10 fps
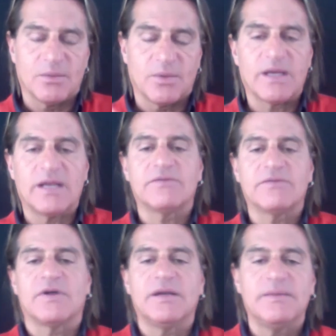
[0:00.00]

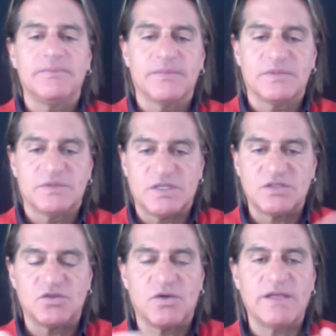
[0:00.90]
whatever
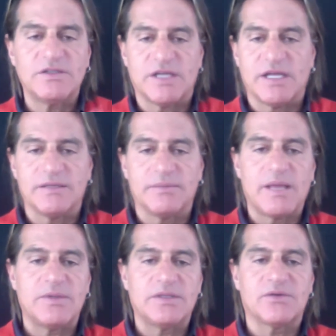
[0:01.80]
situation,
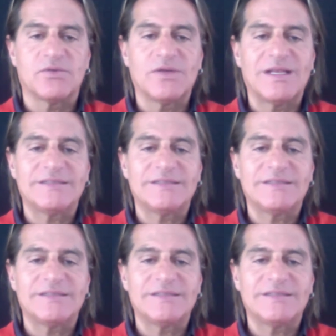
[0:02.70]
maybe the real